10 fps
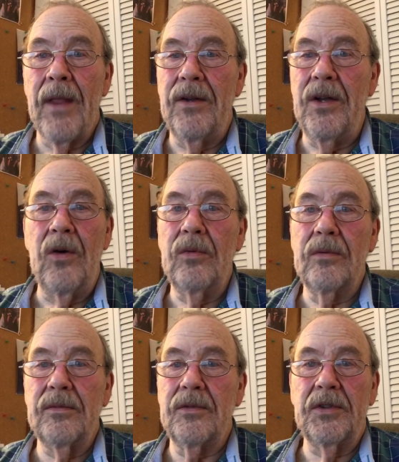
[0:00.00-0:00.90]
Don't
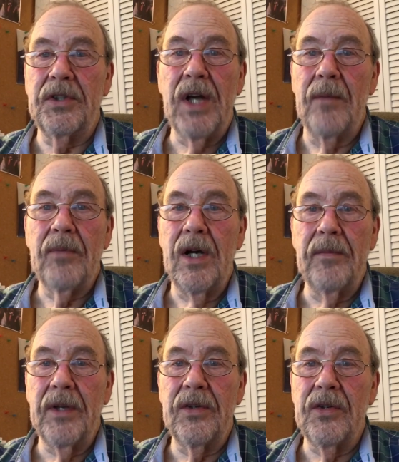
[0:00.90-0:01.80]
stop
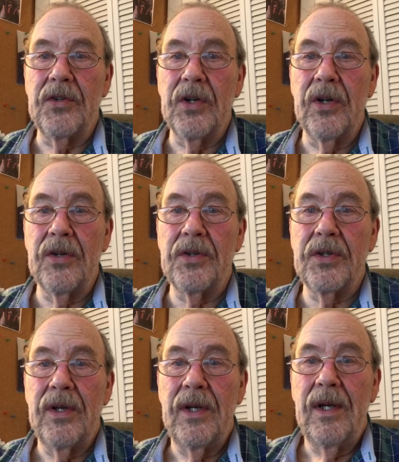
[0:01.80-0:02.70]
coming to
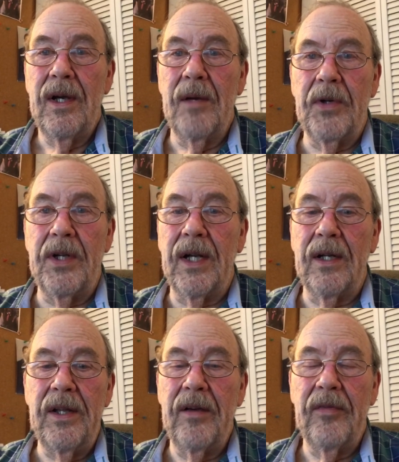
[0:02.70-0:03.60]
church,
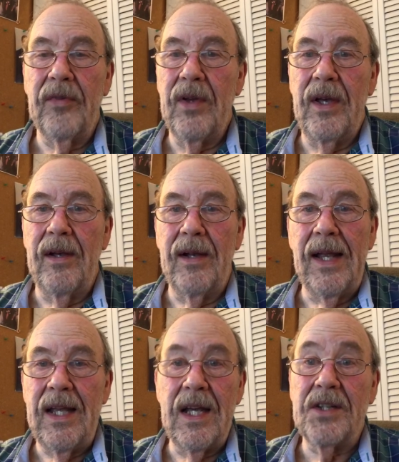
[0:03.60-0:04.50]
particularly if,
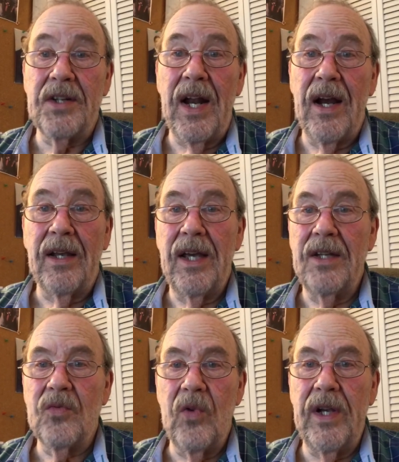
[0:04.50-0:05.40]
as in our
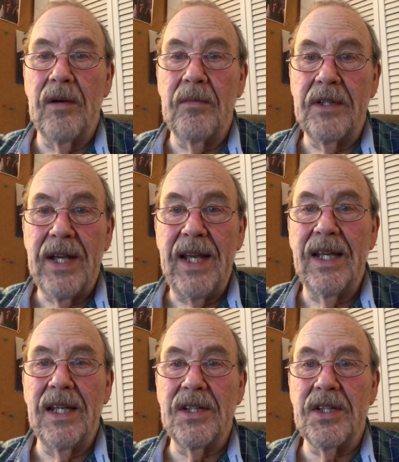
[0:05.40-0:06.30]
case, we are
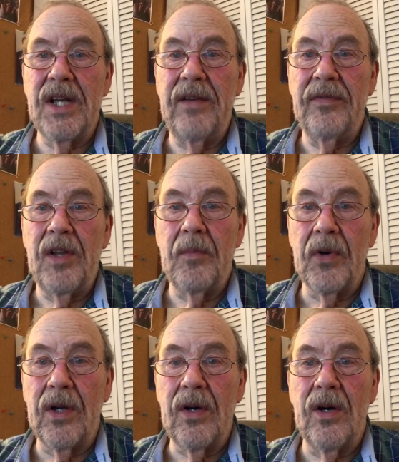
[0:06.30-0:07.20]
taking safety
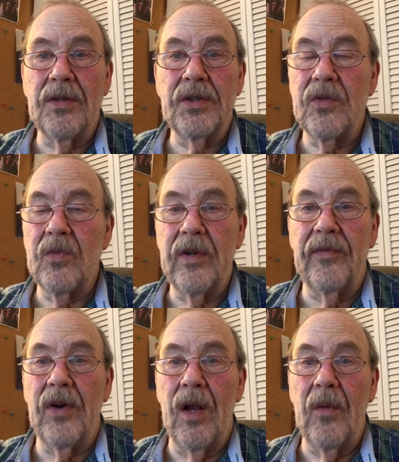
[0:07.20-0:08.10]
precautions, we're
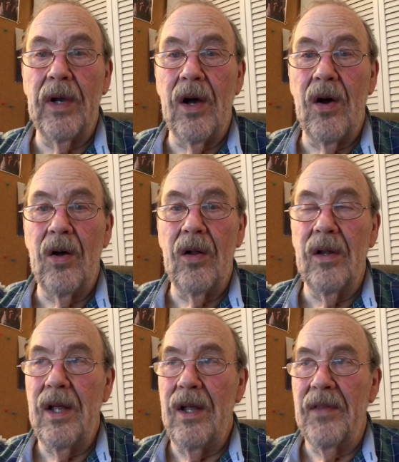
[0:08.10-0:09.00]
following all
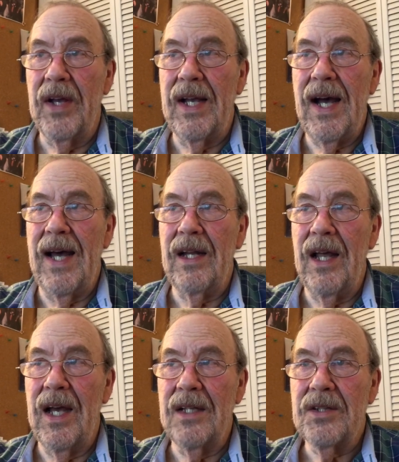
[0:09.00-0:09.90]
the
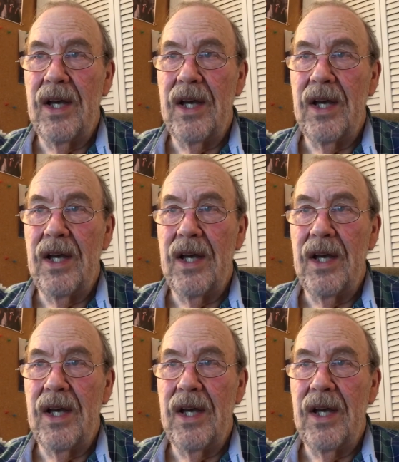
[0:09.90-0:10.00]
guidelines.